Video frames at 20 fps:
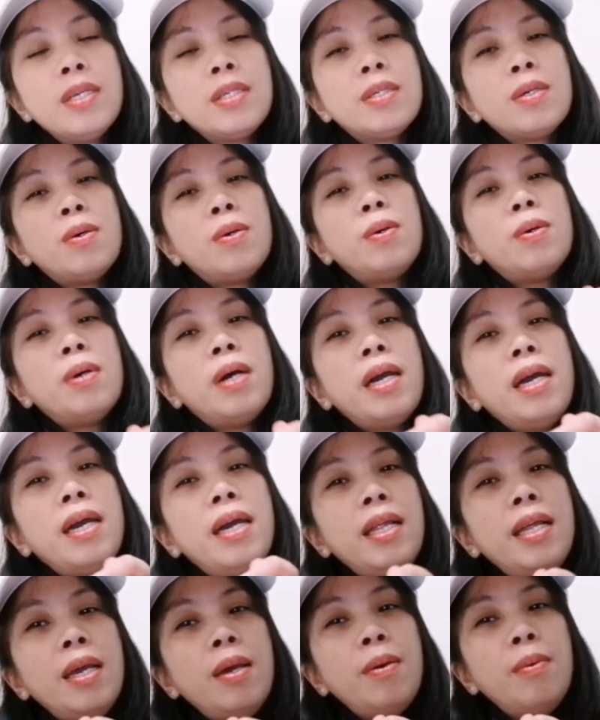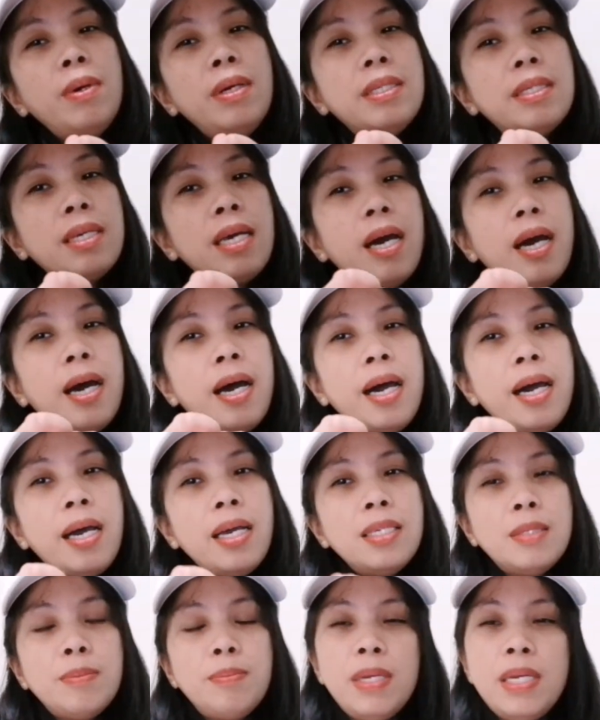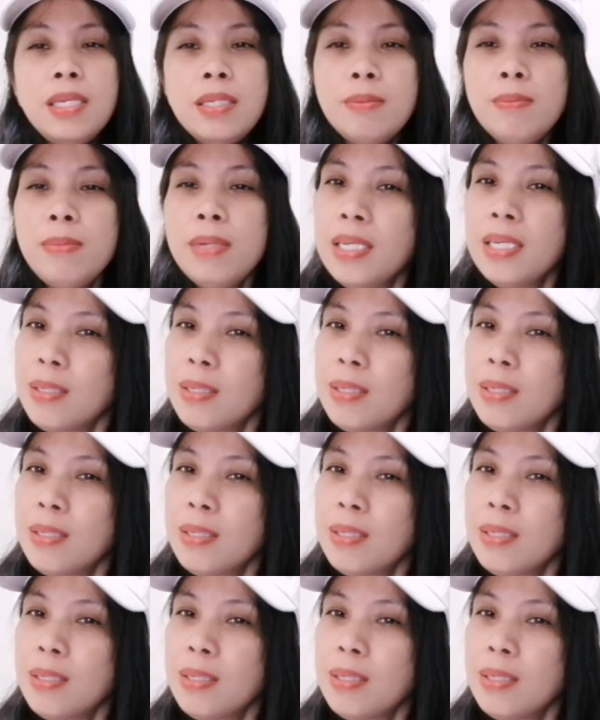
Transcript: So anyways, guys, please,